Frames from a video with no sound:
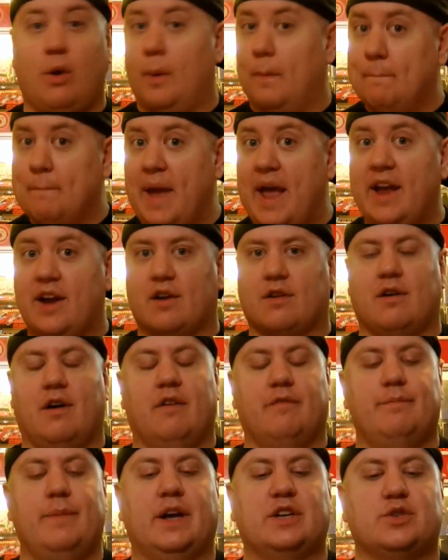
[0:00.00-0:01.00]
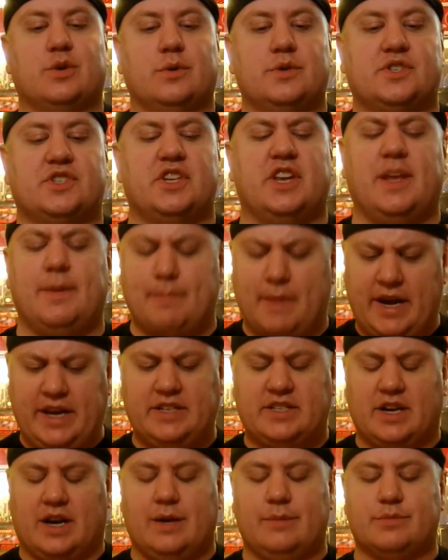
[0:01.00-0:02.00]
and mayor of Metro City
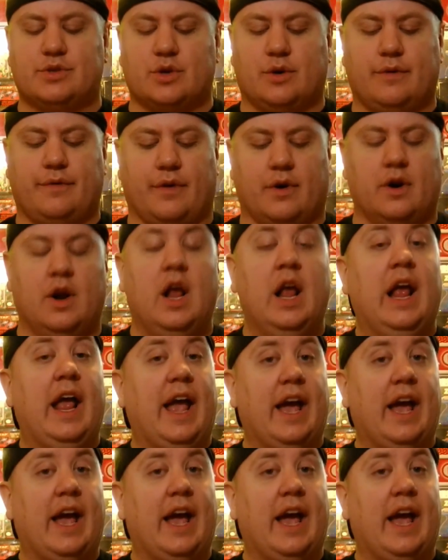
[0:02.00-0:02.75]
many times over,